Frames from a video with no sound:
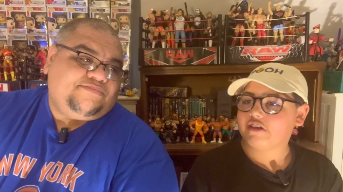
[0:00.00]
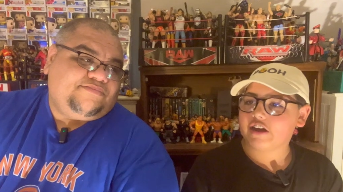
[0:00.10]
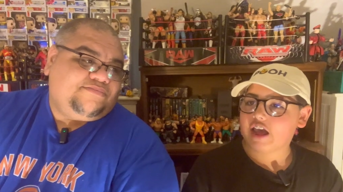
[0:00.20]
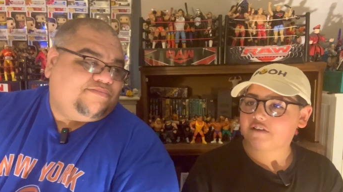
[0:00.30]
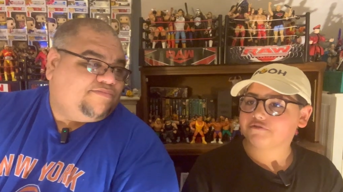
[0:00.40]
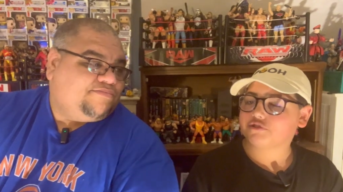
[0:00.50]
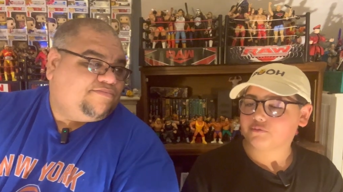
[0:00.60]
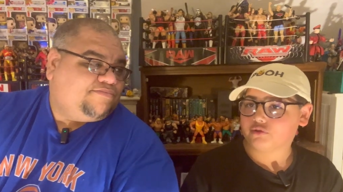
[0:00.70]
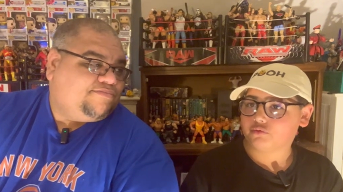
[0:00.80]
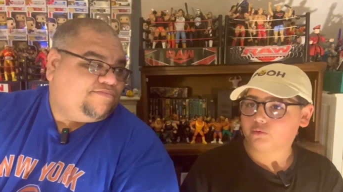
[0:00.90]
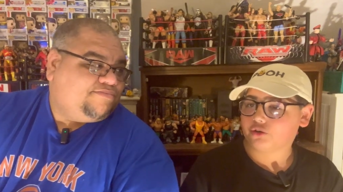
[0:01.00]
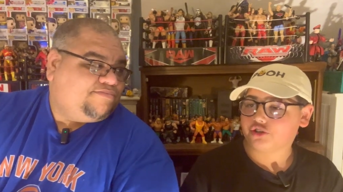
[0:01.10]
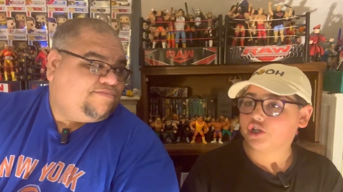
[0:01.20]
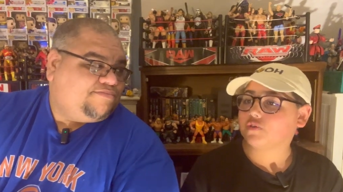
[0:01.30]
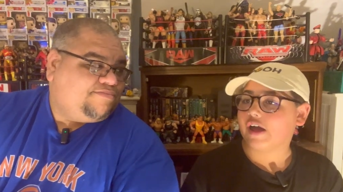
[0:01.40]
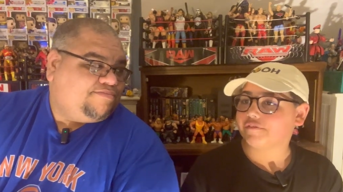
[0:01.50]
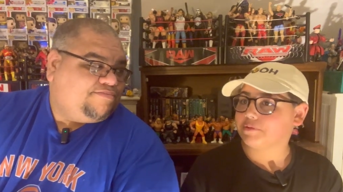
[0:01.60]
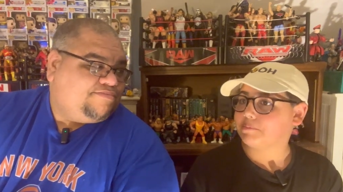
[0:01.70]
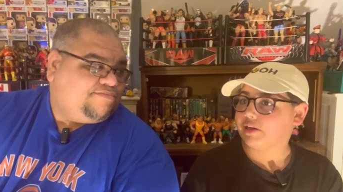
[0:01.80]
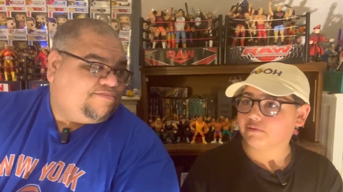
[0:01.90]
Speaker 1: then after World War Two,
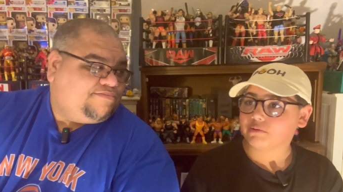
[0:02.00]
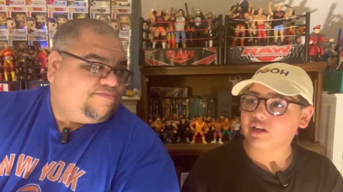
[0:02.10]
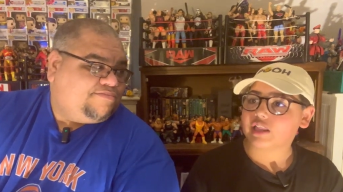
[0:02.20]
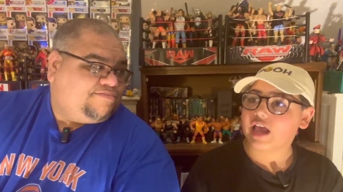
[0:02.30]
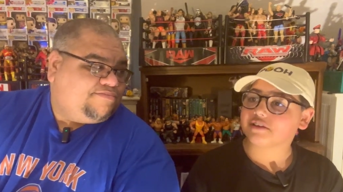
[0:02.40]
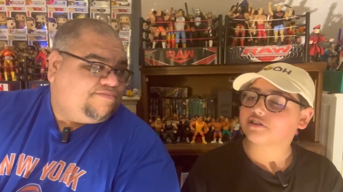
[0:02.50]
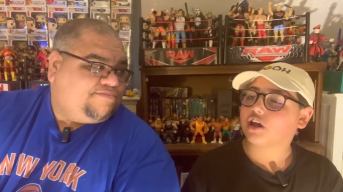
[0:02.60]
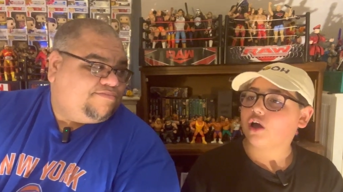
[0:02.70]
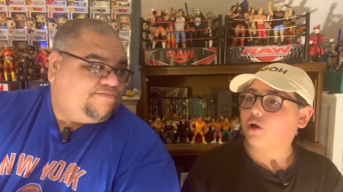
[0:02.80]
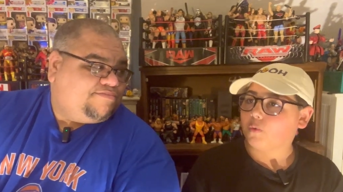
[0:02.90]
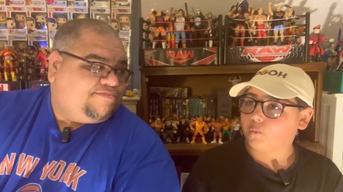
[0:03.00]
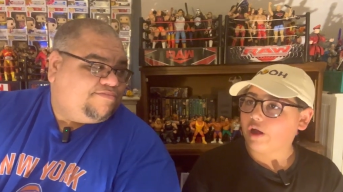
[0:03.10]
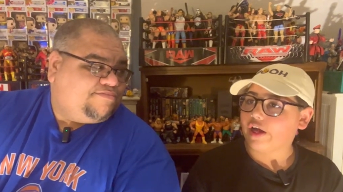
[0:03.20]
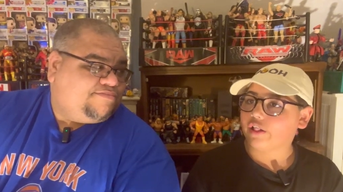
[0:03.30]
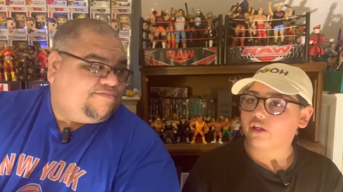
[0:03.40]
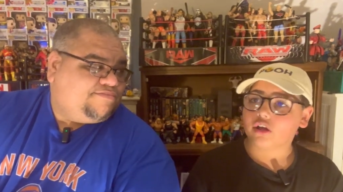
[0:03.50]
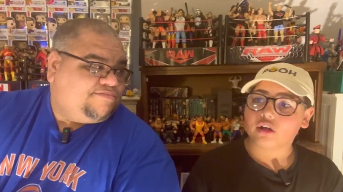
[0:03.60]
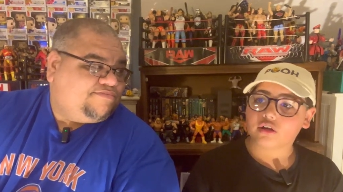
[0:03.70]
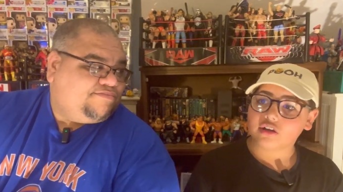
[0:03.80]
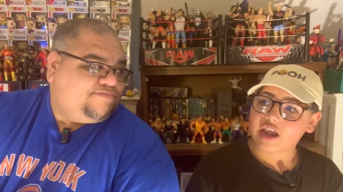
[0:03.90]
everybody realized, well,
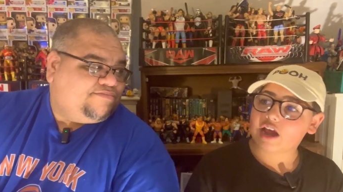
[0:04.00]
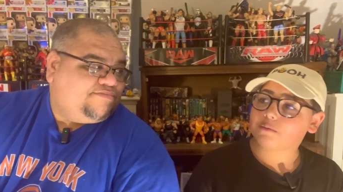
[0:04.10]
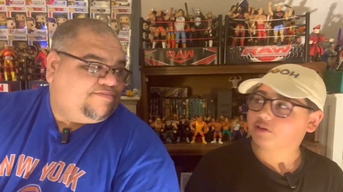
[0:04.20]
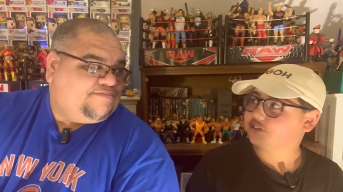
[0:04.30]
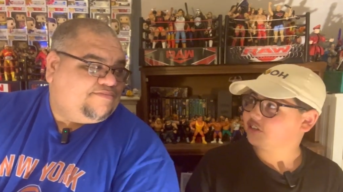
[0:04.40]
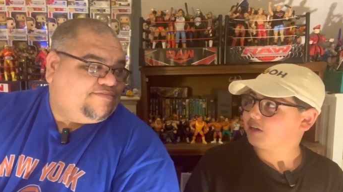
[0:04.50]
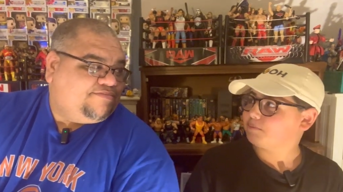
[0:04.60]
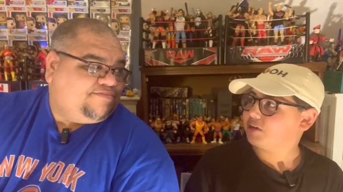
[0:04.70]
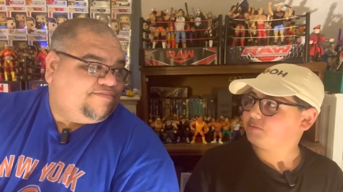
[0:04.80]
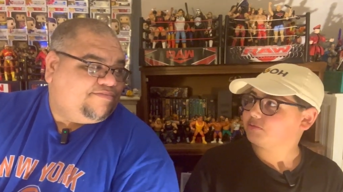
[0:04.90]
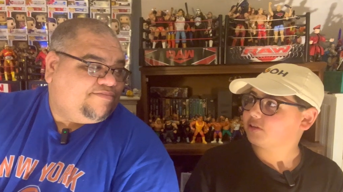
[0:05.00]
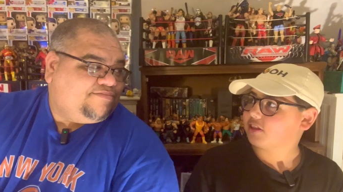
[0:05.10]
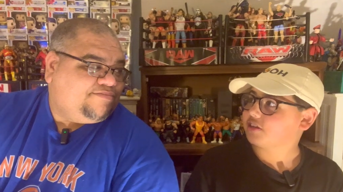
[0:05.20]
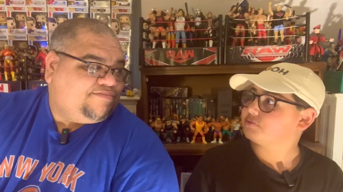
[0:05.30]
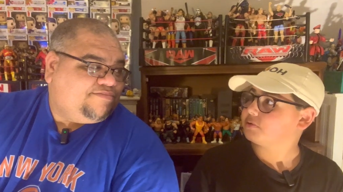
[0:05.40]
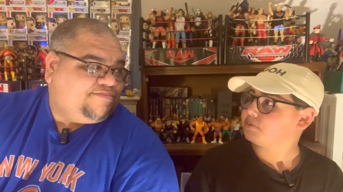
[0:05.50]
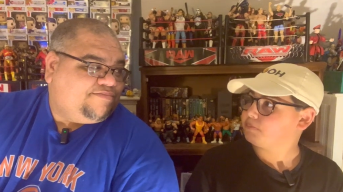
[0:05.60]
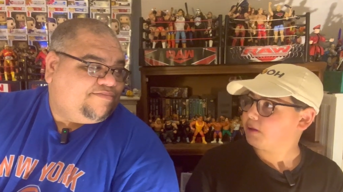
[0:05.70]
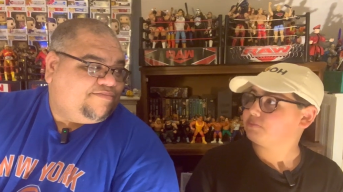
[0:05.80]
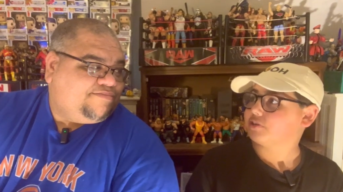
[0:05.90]
now we should get Pepsi. That's when
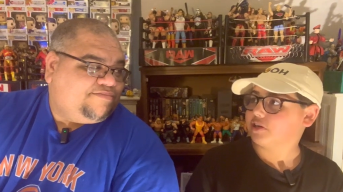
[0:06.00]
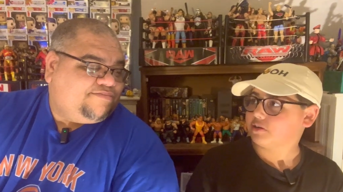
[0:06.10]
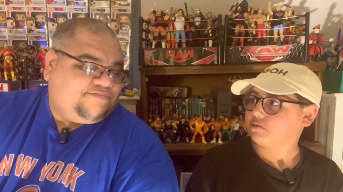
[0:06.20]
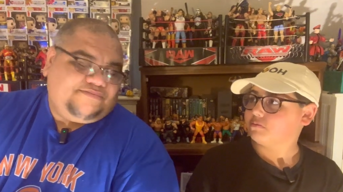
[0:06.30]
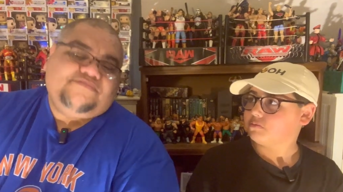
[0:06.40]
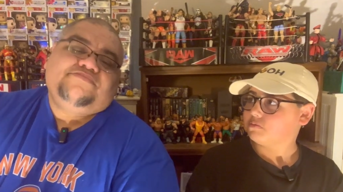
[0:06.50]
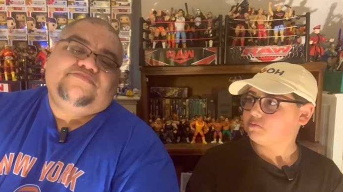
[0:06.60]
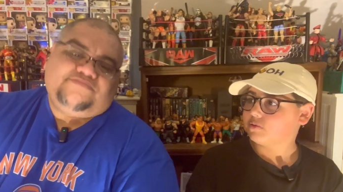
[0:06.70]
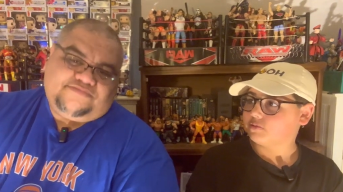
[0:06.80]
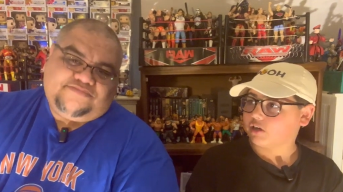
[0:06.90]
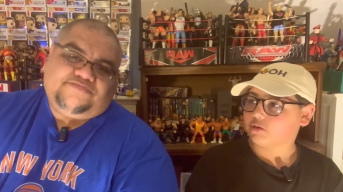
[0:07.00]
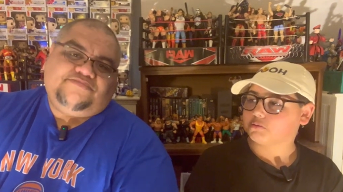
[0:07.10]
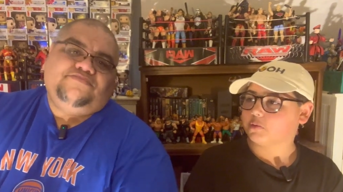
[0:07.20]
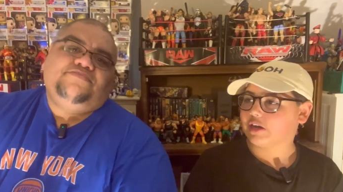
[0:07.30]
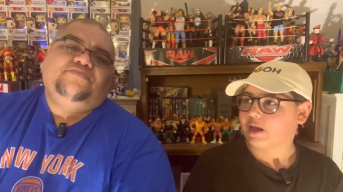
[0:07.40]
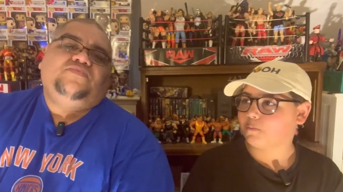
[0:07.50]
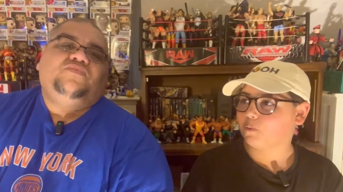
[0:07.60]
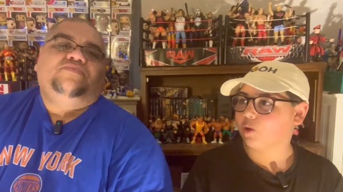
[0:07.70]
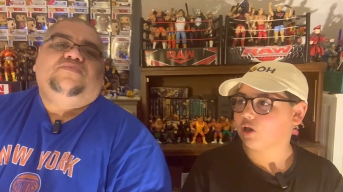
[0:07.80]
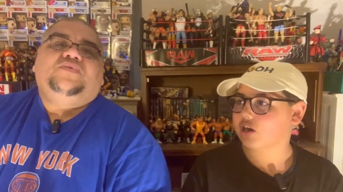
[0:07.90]
Pepsi and Coke went at
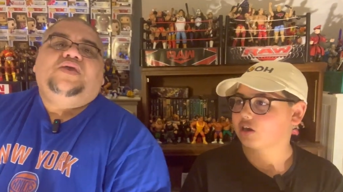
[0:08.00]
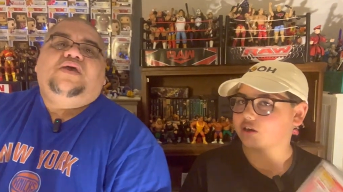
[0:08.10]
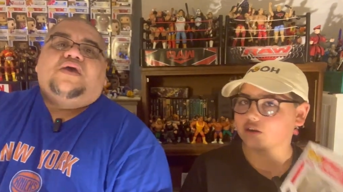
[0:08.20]
war.